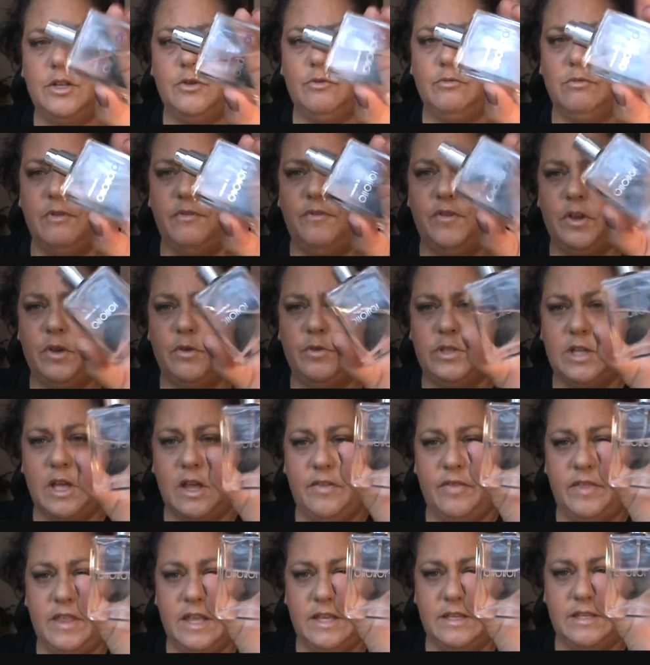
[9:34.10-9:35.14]
reviews
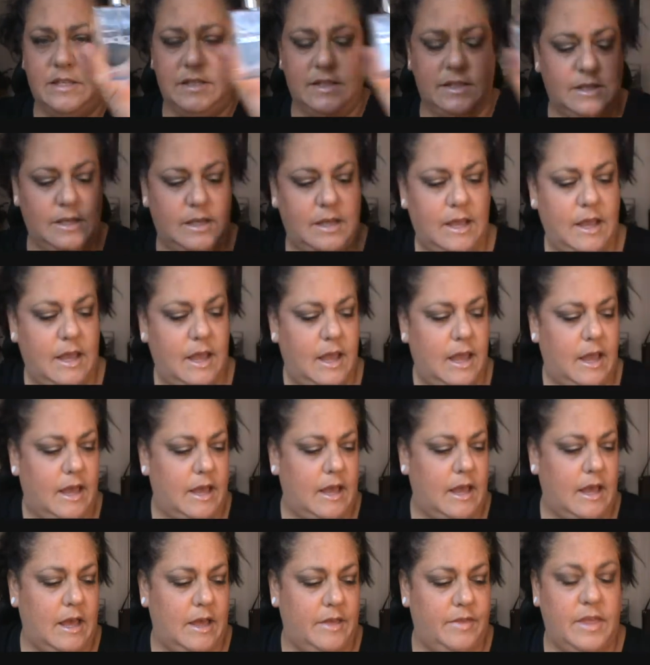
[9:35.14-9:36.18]
on this
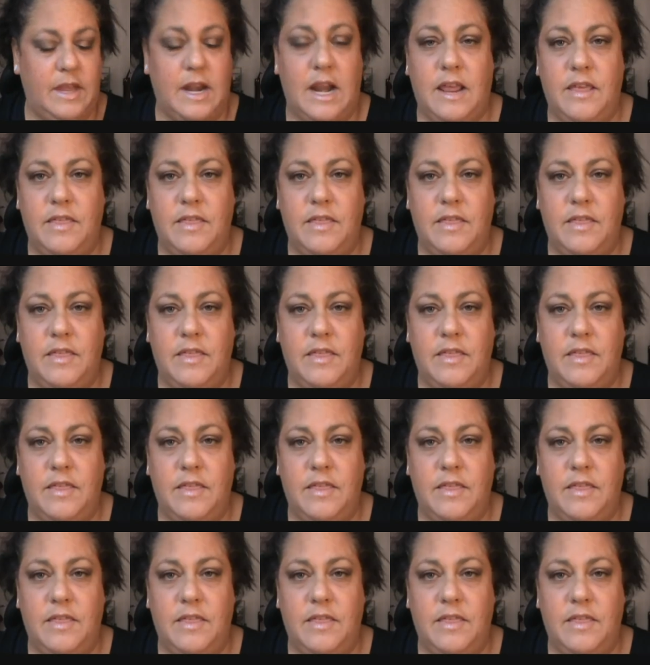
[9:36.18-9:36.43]
that